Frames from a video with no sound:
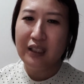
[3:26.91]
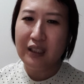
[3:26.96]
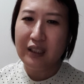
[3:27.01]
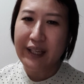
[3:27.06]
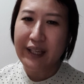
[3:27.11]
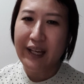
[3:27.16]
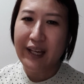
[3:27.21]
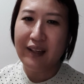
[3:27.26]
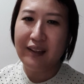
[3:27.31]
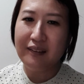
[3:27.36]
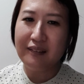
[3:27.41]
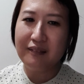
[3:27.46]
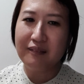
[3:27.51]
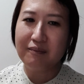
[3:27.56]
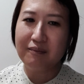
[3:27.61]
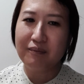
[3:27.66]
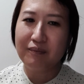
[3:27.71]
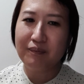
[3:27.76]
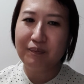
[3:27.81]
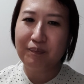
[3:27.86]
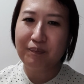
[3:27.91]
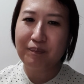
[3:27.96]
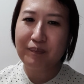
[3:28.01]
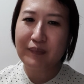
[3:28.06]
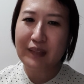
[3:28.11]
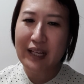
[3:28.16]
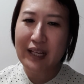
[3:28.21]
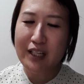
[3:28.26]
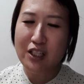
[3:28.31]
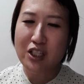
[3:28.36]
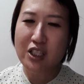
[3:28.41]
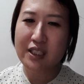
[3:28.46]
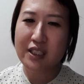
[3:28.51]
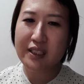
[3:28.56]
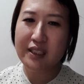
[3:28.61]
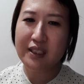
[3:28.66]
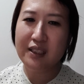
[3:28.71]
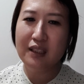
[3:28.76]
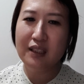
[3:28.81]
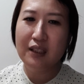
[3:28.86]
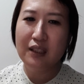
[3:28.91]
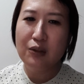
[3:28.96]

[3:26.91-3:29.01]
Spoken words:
can actually